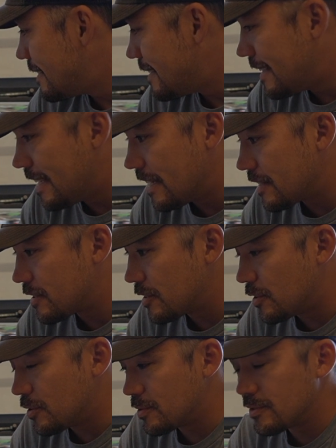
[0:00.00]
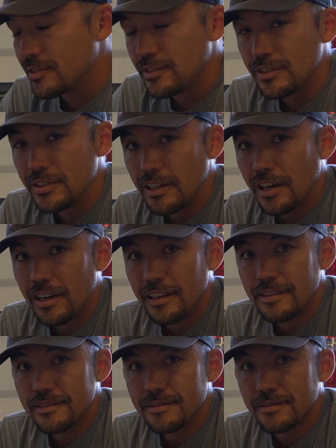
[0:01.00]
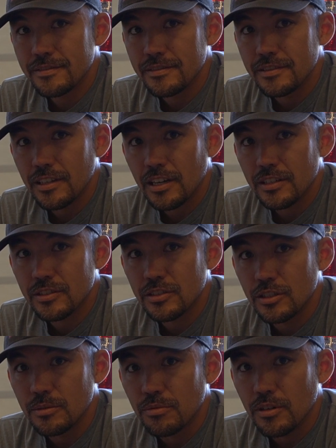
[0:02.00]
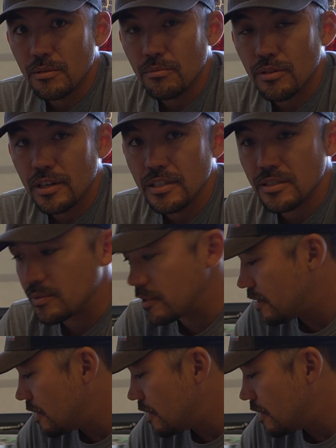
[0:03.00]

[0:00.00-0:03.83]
Yeah, so not super impressed with